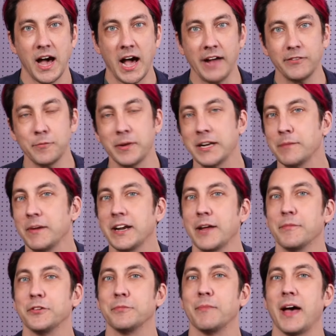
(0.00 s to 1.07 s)
Hi everybody, my
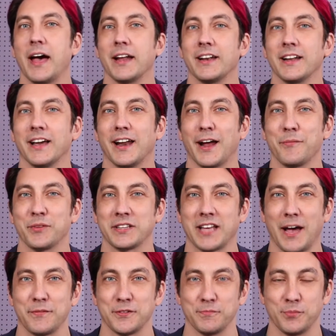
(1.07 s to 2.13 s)
name is Matt, and I'm with
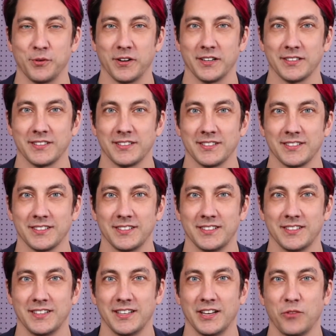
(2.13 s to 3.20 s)
CaptionPoint.
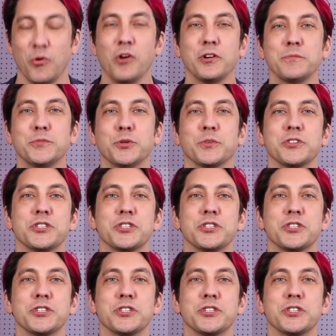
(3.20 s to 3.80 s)
Welcome to a